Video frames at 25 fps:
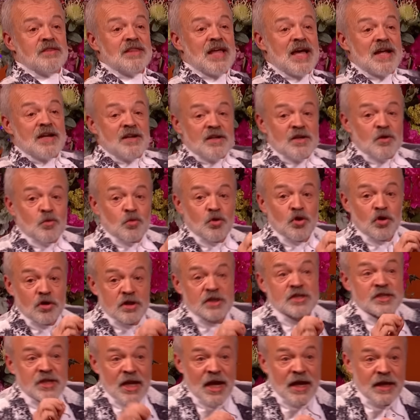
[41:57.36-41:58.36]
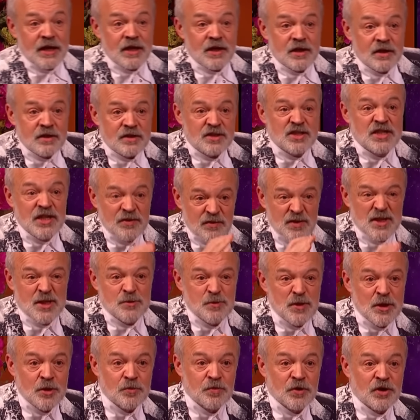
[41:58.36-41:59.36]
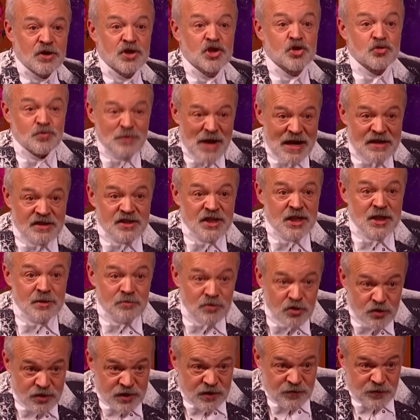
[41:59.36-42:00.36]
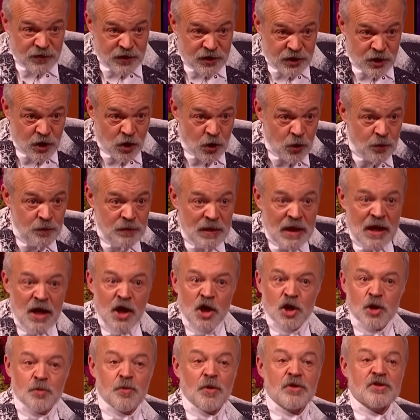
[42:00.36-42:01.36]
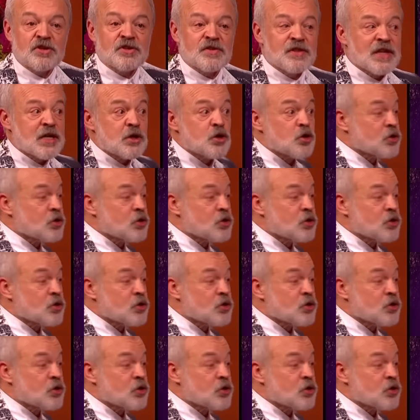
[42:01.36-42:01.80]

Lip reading: that looked like, Steven Spielberg directing a music video, you probably didn't think it